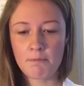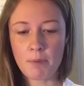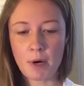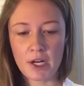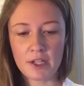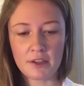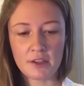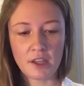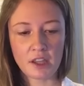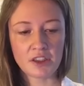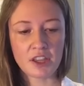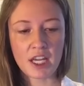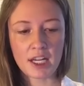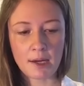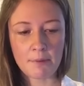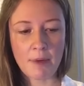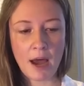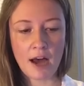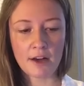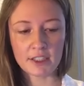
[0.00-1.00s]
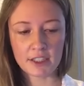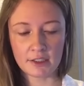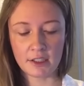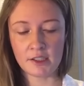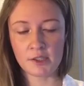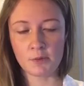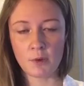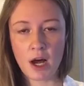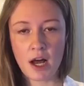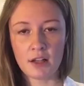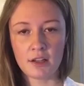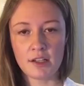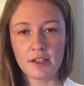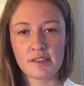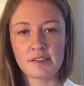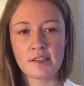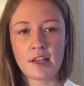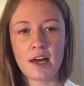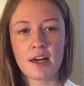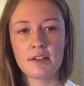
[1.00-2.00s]
But the thing about it as well
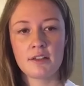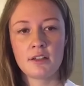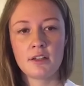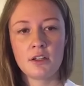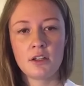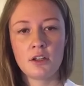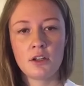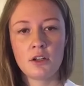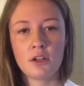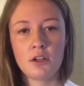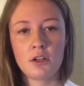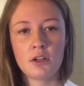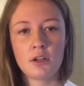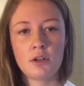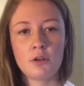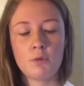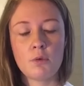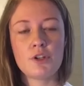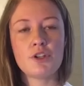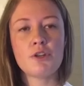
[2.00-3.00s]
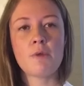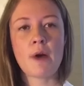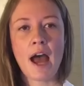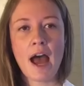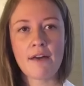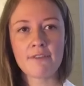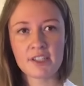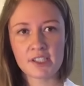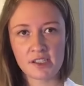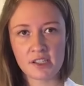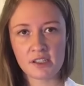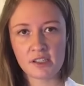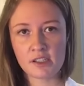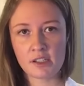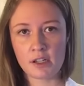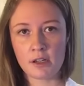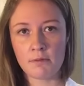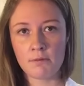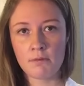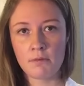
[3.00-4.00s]
is that when you have a
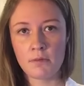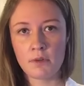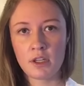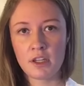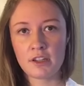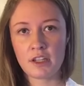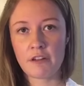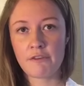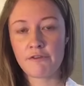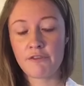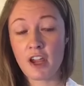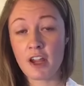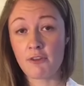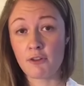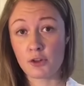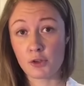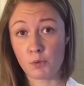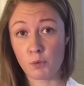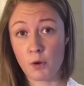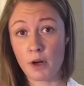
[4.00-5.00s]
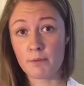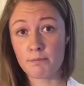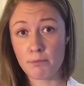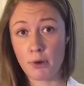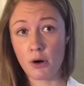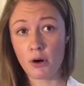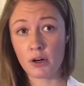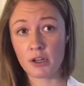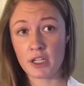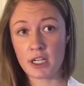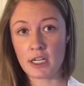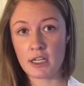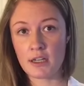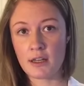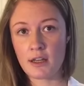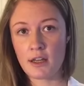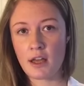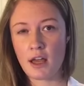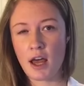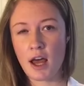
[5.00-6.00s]
system that favors one
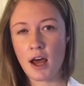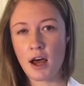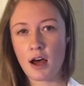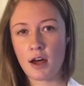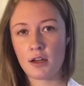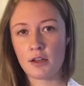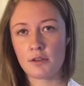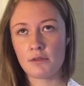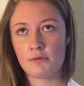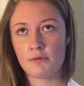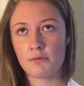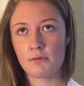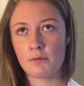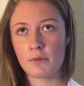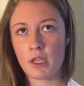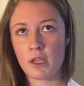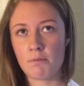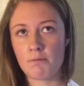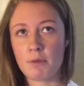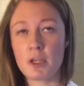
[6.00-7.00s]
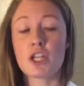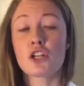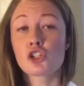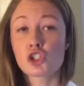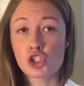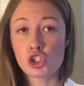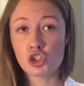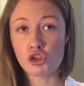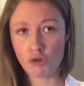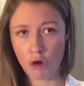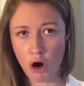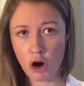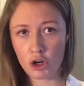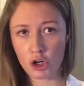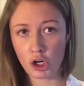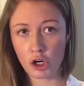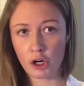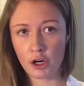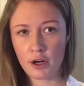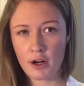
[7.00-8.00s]
party being
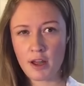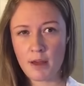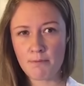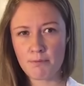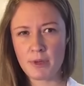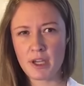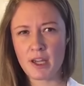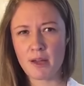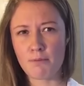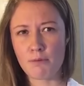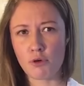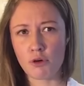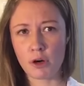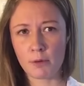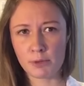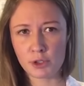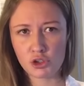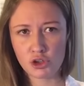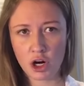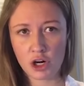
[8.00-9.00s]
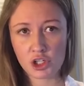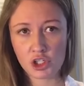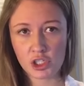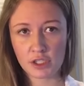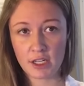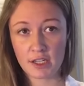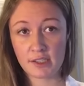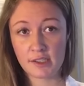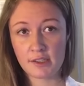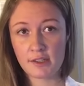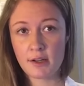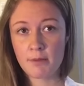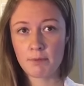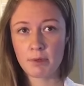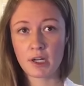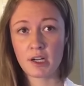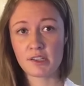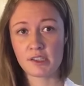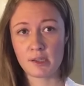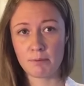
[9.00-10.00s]
stronger and being more obstructionist
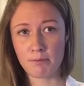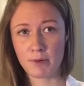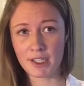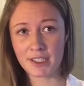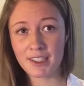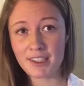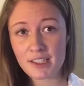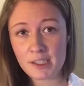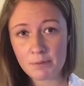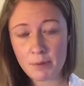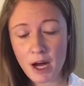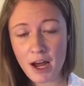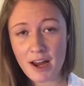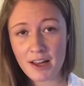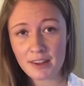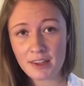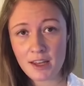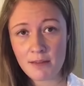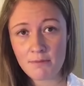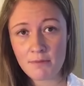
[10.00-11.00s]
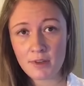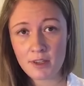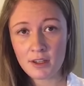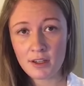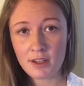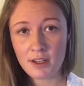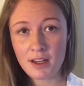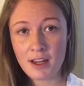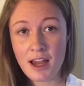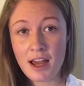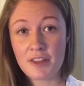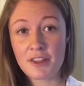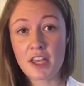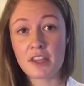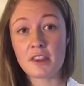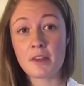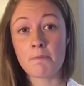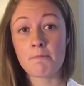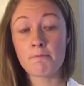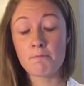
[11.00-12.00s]
because the money is behind them,
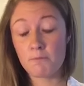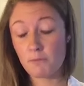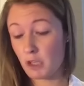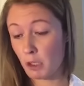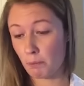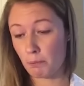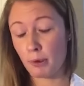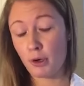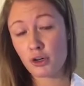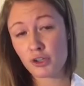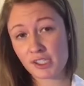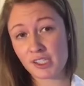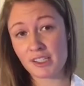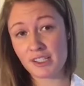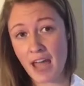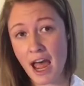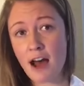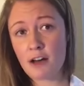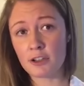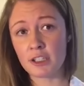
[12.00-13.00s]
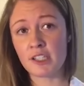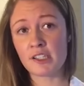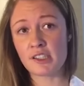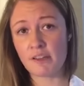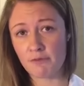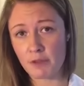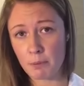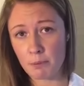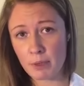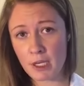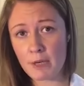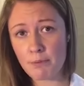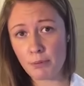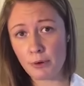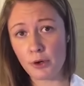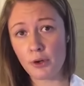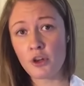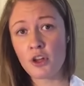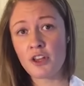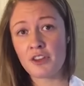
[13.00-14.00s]
then the personalities of the
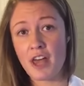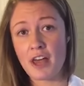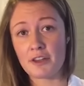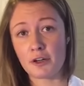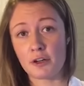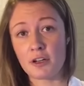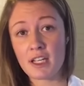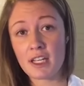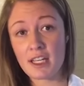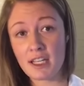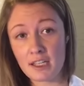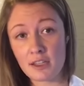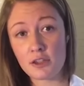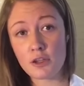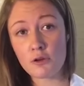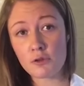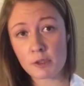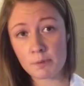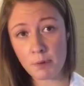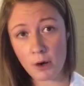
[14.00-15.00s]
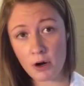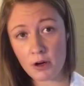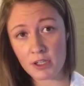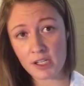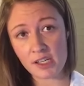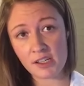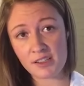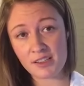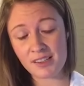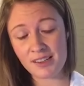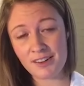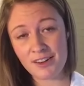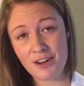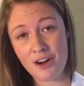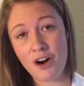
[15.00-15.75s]
people that are in those parties